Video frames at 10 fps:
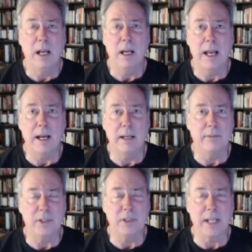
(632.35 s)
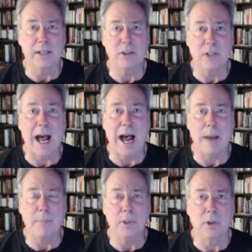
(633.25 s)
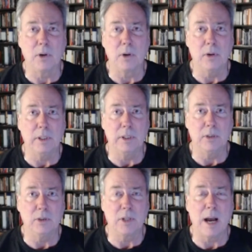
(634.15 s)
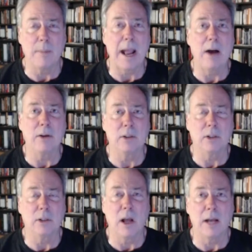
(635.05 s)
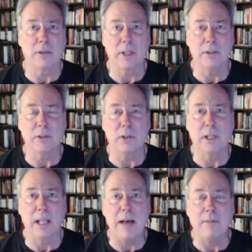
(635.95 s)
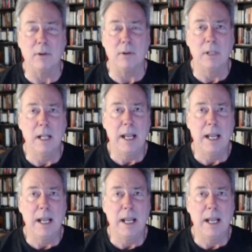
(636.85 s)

and have set a stop, you're going to stop out your loss at a certain level.